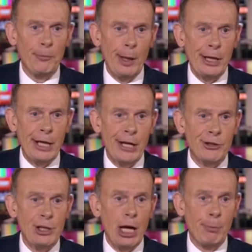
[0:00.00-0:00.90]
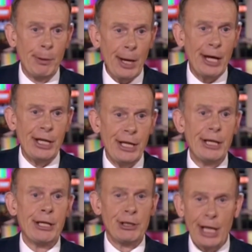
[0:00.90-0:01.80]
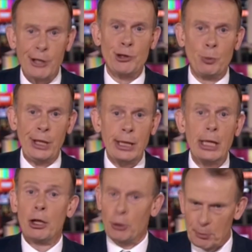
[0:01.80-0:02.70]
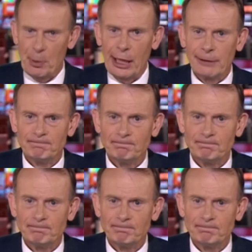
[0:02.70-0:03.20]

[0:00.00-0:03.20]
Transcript: of my guests. I'll be back here next week. Goodbye.